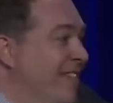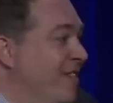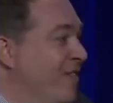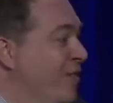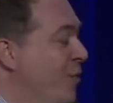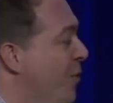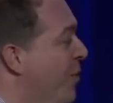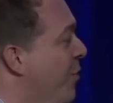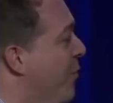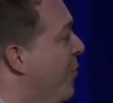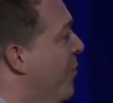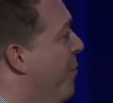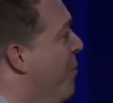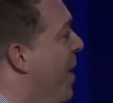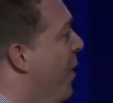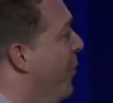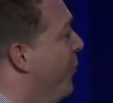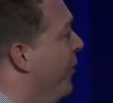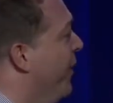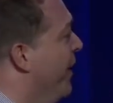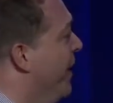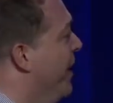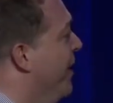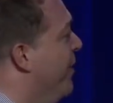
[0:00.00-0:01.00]
is sort of
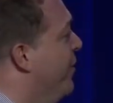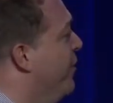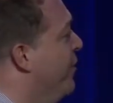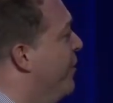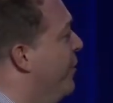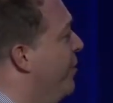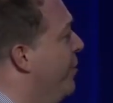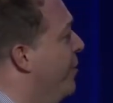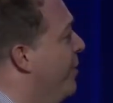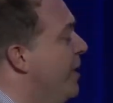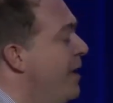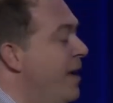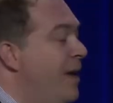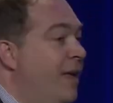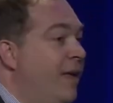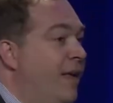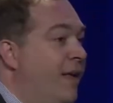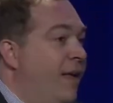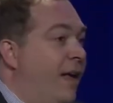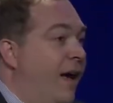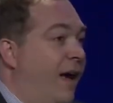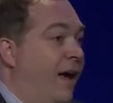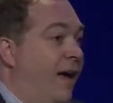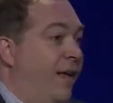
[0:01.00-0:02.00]
melting into
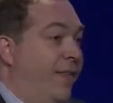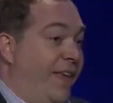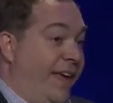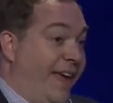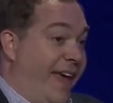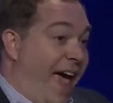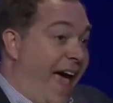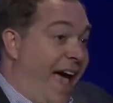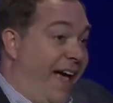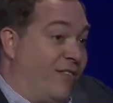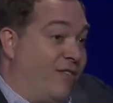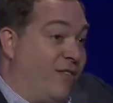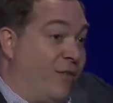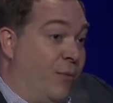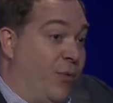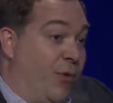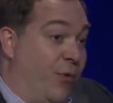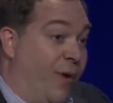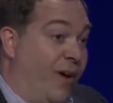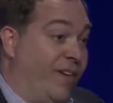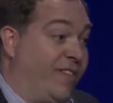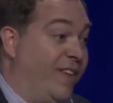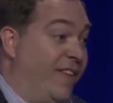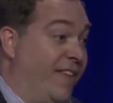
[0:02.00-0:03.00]
uh, the gas from
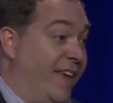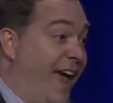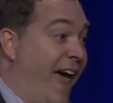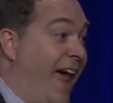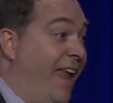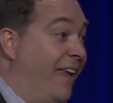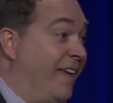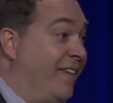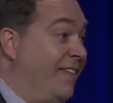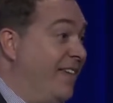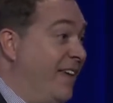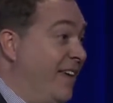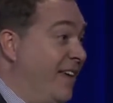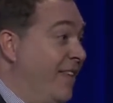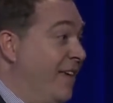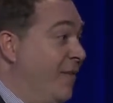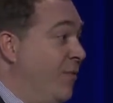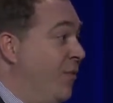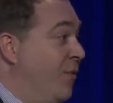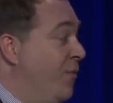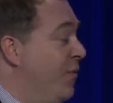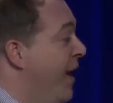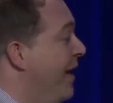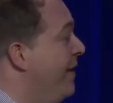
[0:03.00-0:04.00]
the rest of the galaxy.
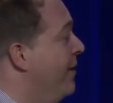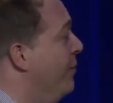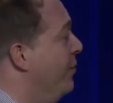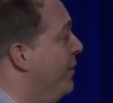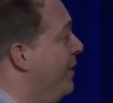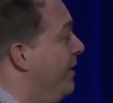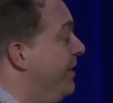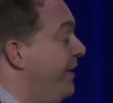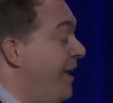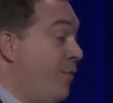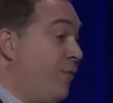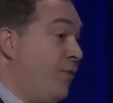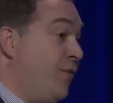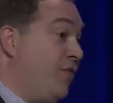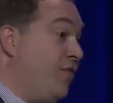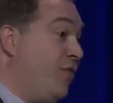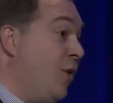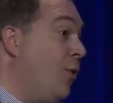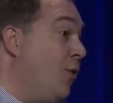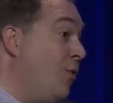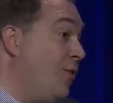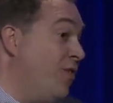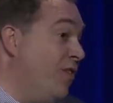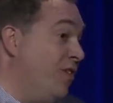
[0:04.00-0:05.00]
They've effectively left the
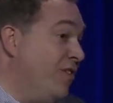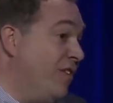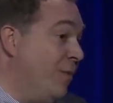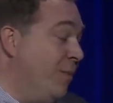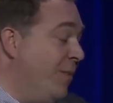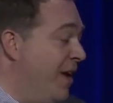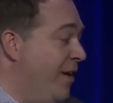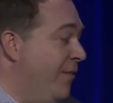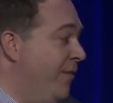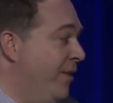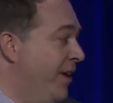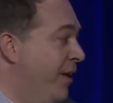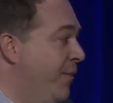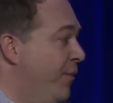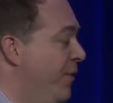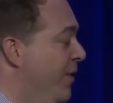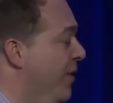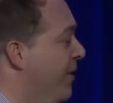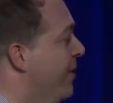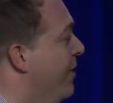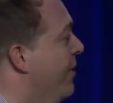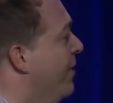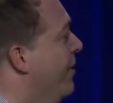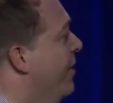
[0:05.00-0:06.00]
solar system. They haven't left
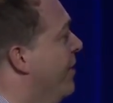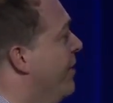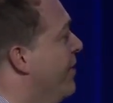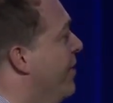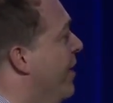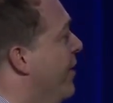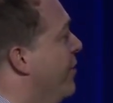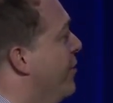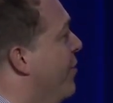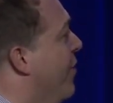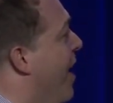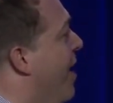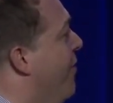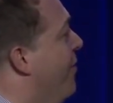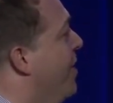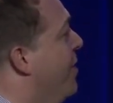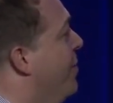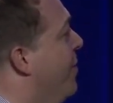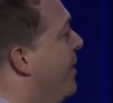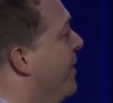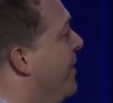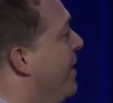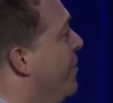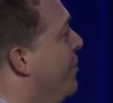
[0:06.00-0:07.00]
the, the sun's gravity,
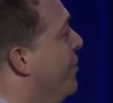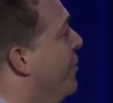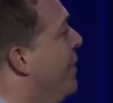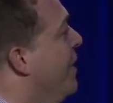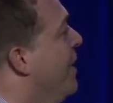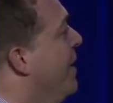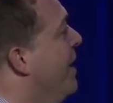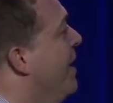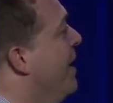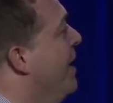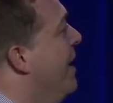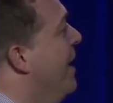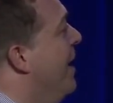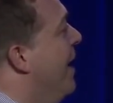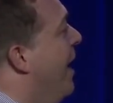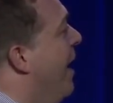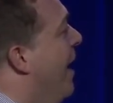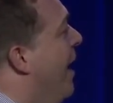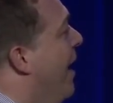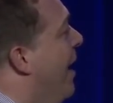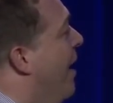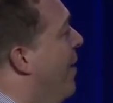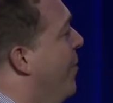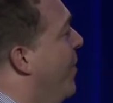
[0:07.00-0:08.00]
but they've,
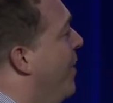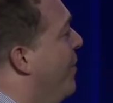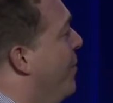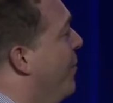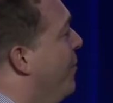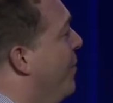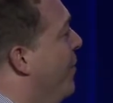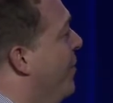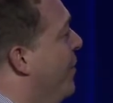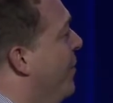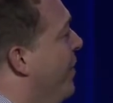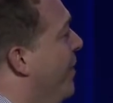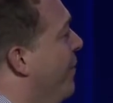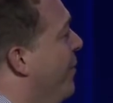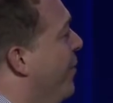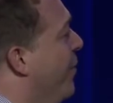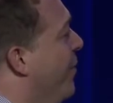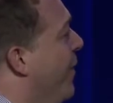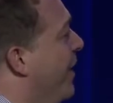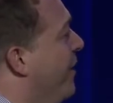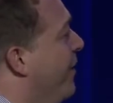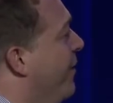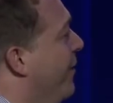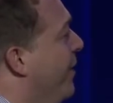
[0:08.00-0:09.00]
uh, they've, they've
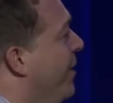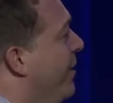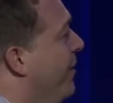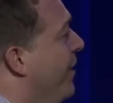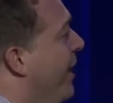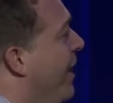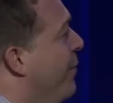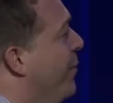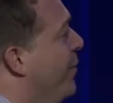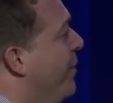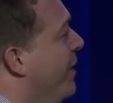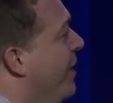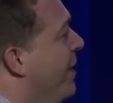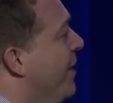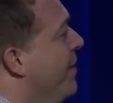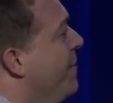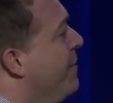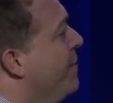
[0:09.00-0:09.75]
effectively left the,